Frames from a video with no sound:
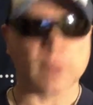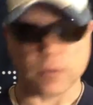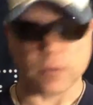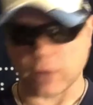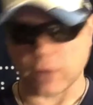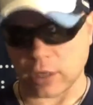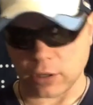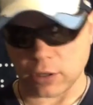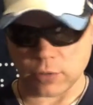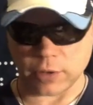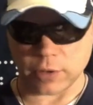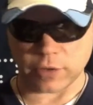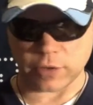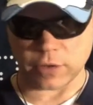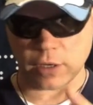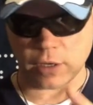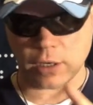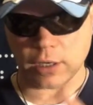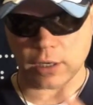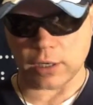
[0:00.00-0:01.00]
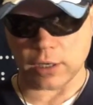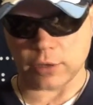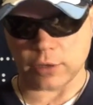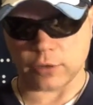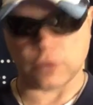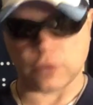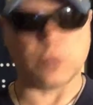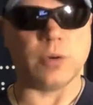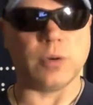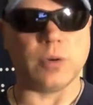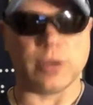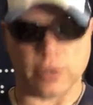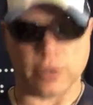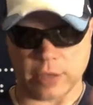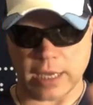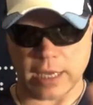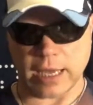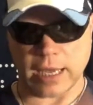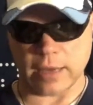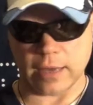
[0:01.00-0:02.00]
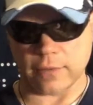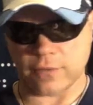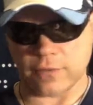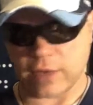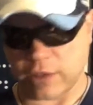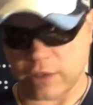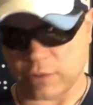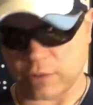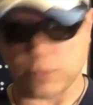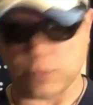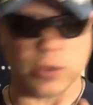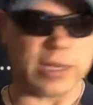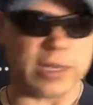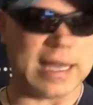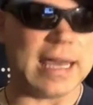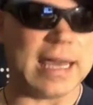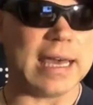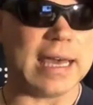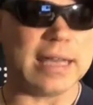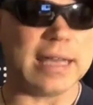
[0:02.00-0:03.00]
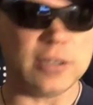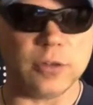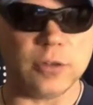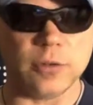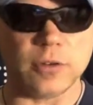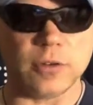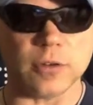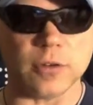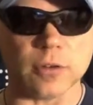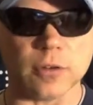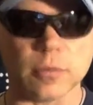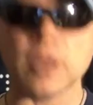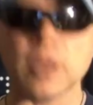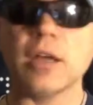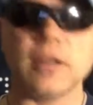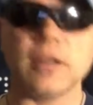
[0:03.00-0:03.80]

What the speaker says: Follow us on Twitter and Facebook and YouTube.